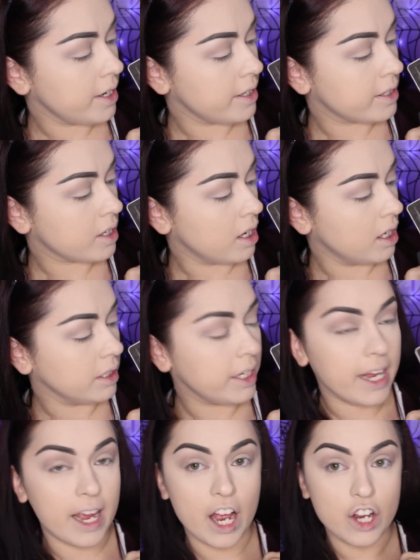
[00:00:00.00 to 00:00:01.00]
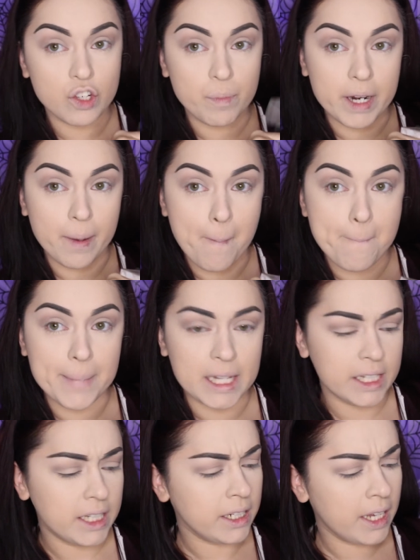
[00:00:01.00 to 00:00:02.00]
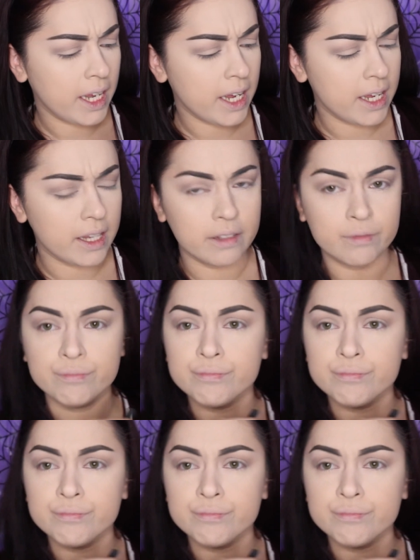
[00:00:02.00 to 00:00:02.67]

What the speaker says: It's called Cashmere Bunny. Hey.